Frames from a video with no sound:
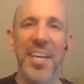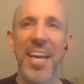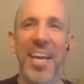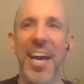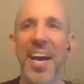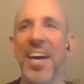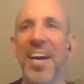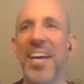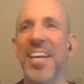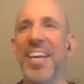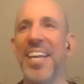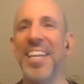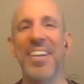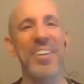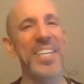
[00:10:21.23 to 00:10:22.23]

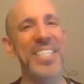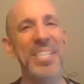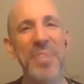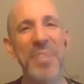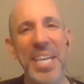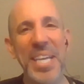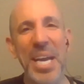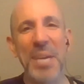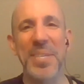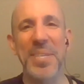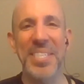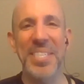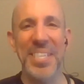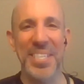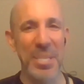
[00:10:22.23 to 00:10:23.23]
It seems like kind of
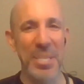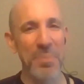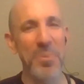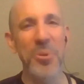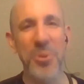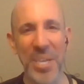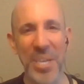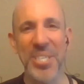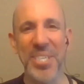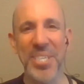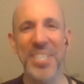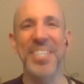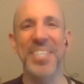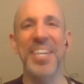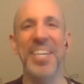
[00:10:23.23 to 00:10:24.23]
a simple question,
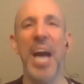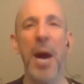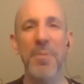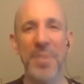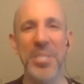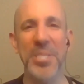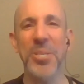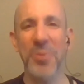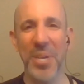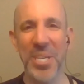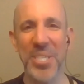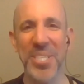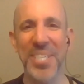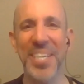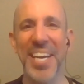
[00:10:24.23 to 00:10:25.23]
an obvious
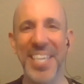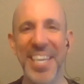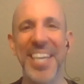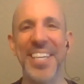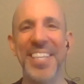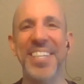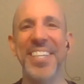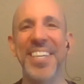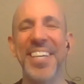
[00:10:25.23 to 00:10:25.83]
question. I get it.